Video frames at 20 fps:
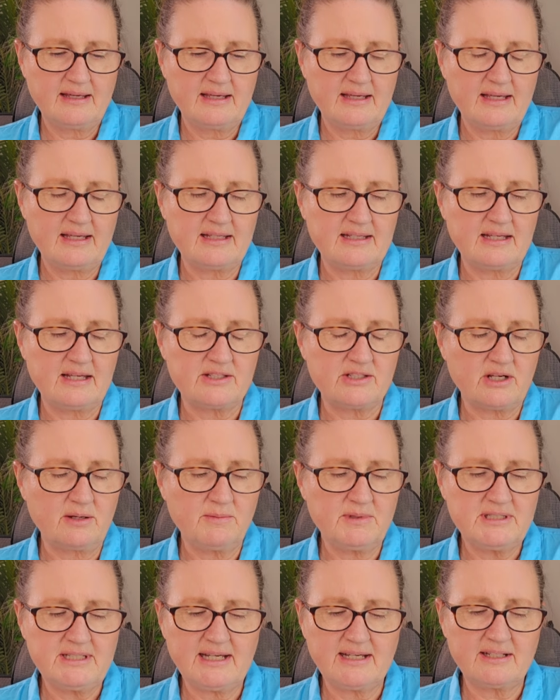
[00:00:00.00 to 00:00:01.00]
It's
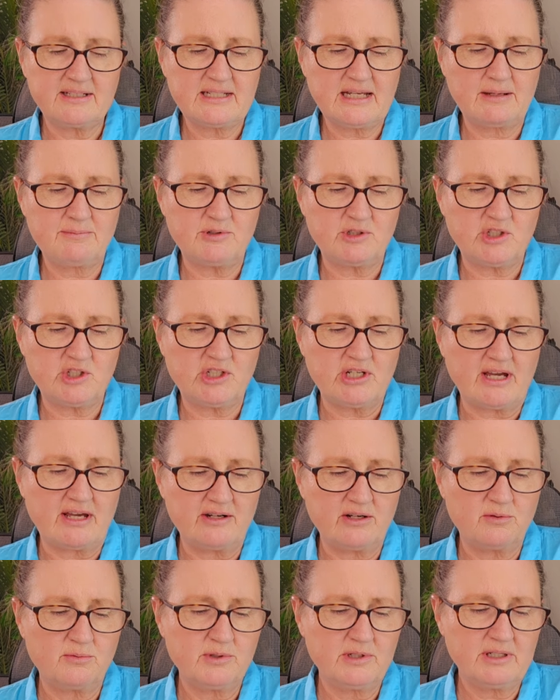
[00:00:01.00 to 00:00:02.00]
almost like a type of
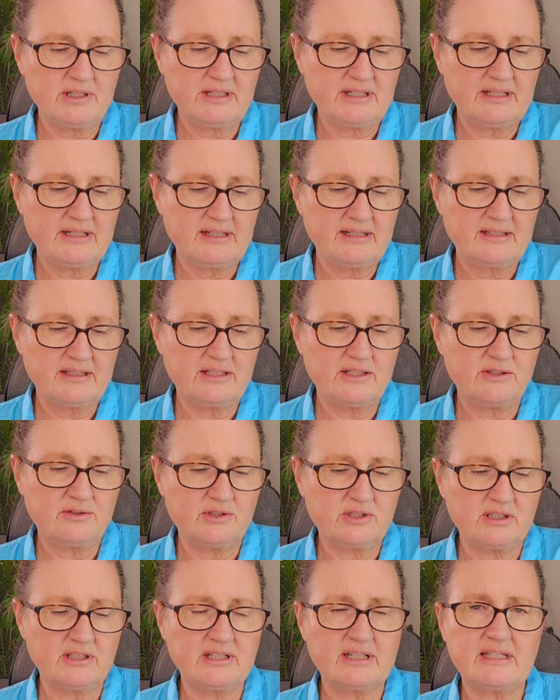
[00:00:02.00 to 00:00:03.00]
shadow work, you know,
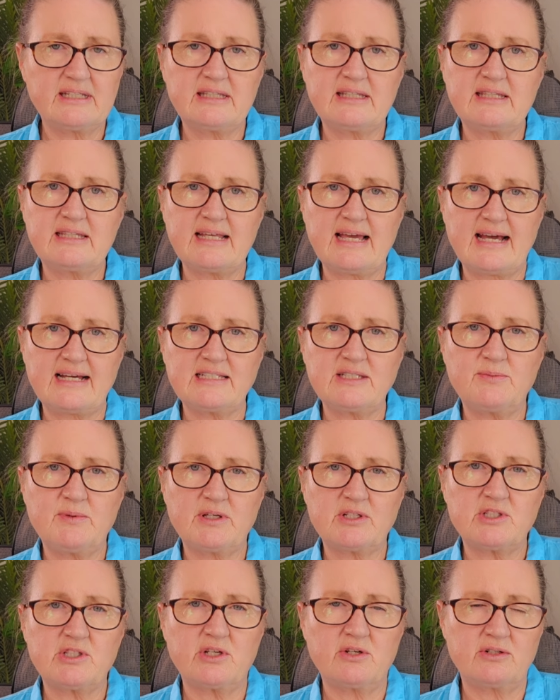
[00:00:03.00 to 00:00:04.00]
to look at
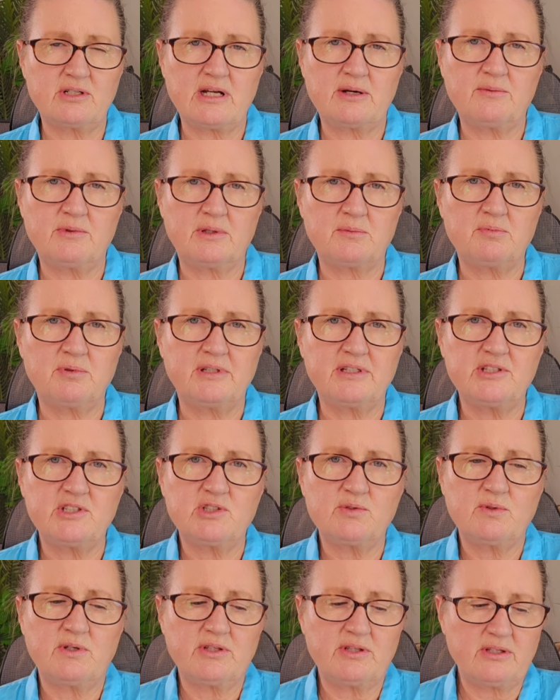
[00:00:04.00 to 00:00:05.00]
aspects that you're not really pleased
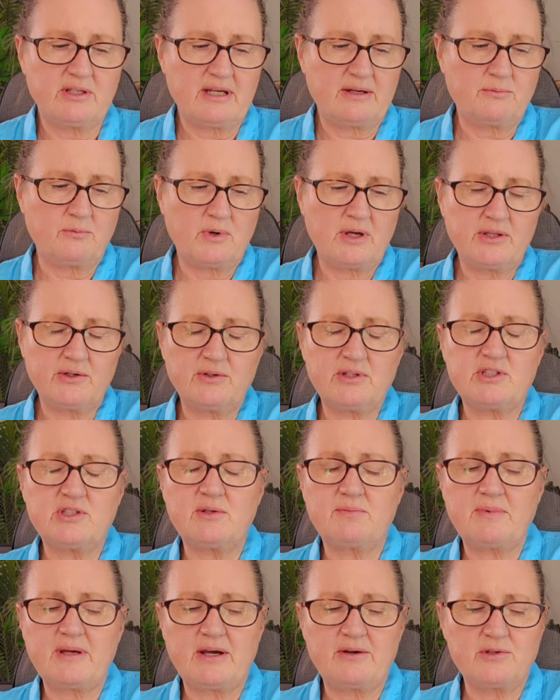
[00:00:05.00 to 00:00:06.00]
with, whether it's
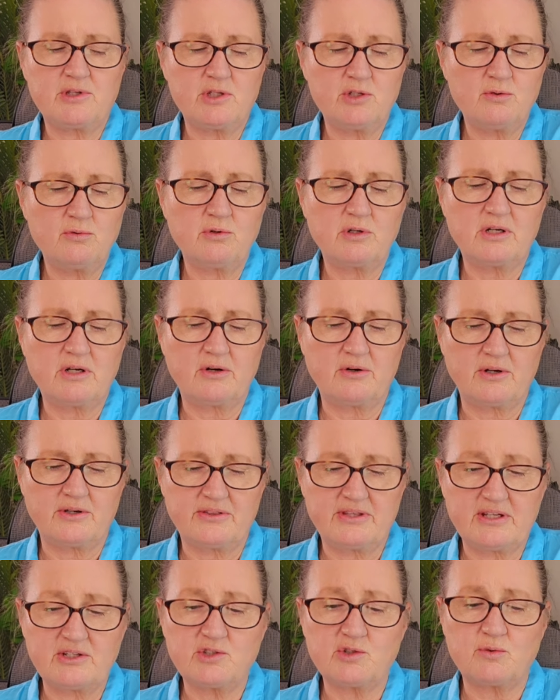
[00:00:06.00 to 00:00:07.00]
about you or
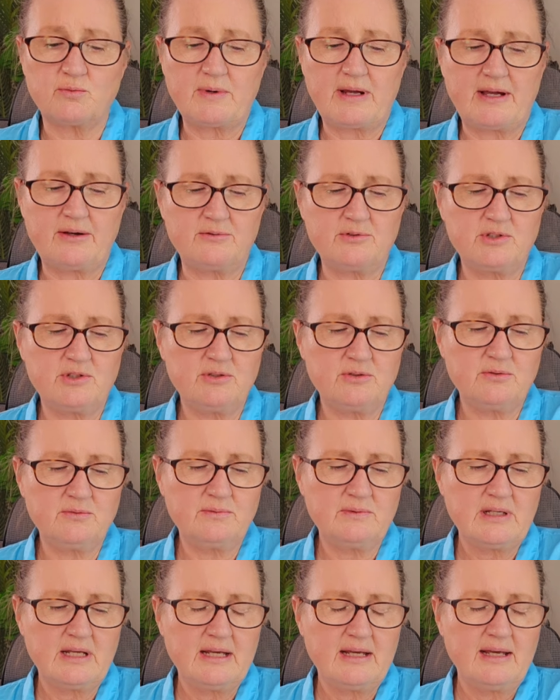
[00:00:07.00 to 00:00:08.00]
things around you.
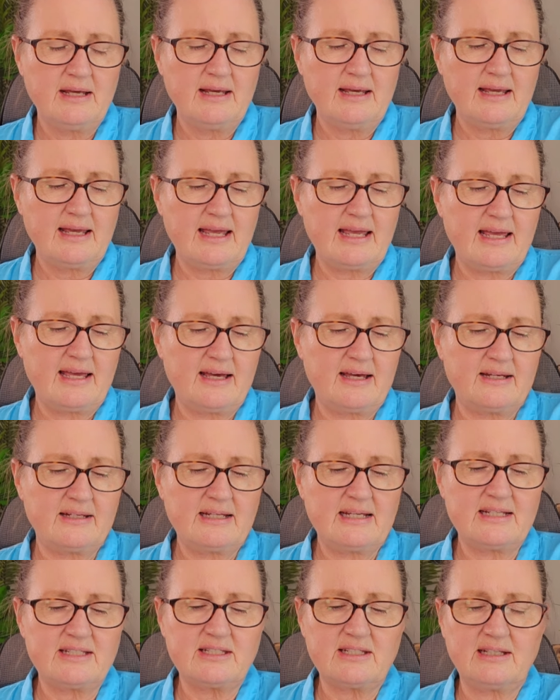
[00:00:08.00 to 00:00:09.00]
And
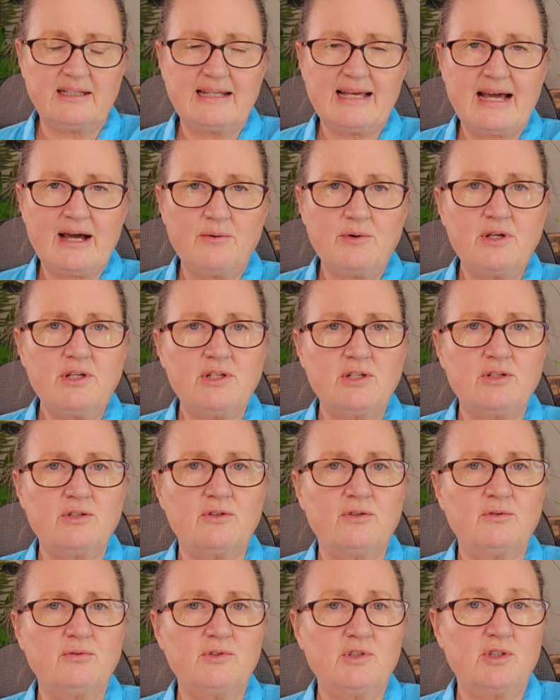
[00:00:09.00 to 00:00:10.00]
it's allowing
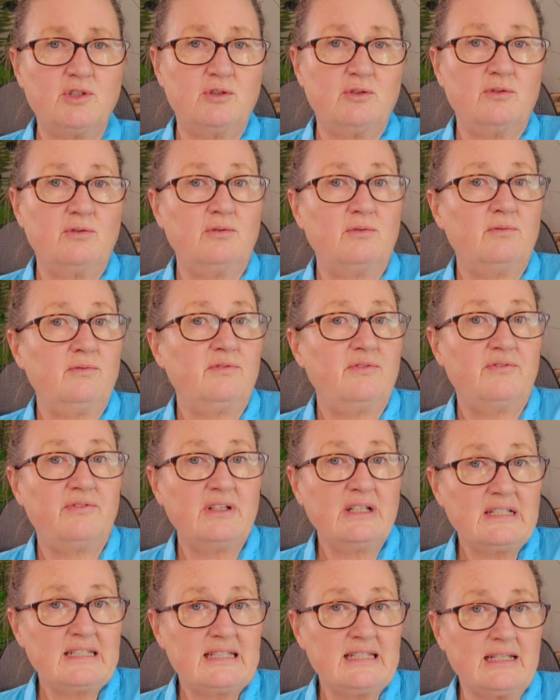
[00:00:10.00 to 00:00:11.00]
you to
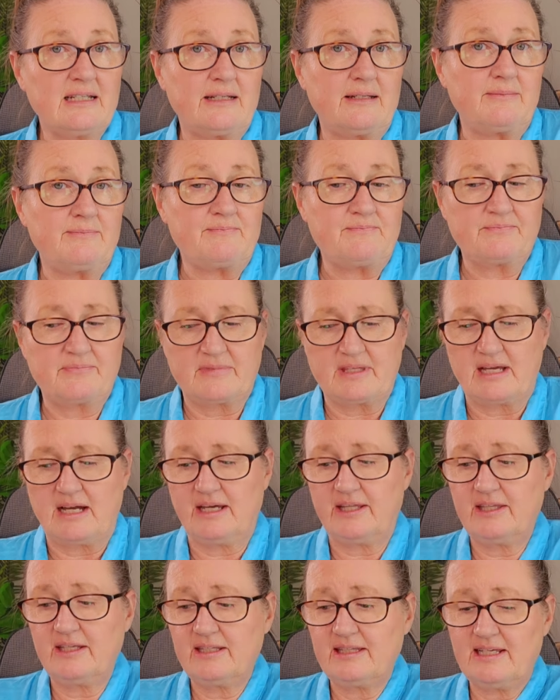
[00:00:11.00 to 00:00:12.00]
fix it. I
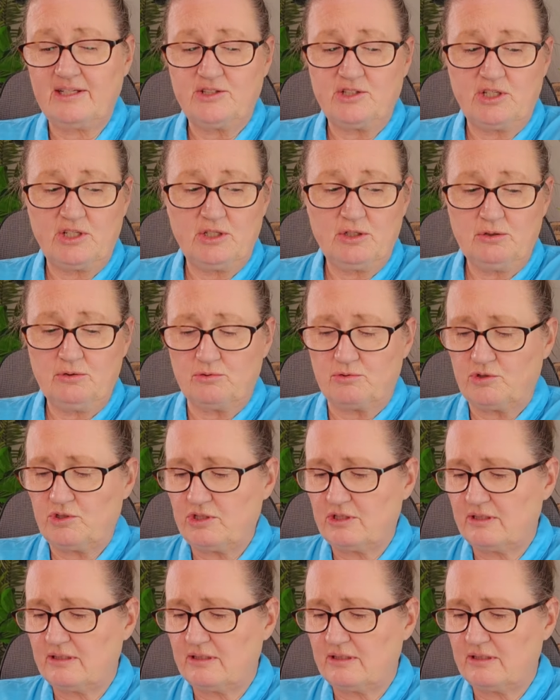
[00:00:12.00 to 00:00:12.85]
think that's huge.